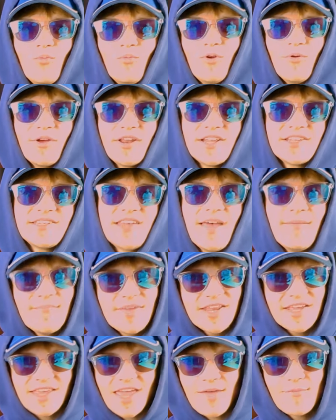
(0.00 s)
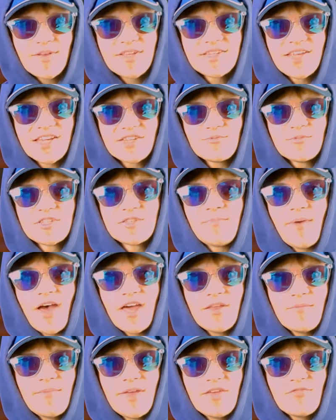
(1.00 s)
We ran a ten minute gaming test with
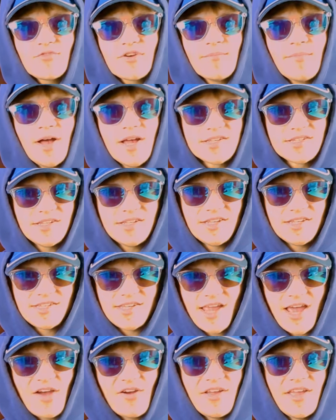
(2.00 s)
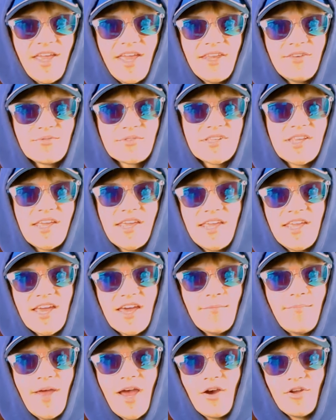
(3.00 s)
Spider-Man Remastered to see how it handles the heat
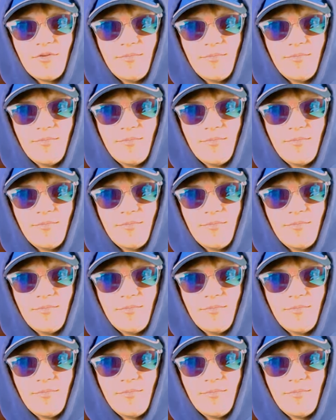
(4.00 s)
and power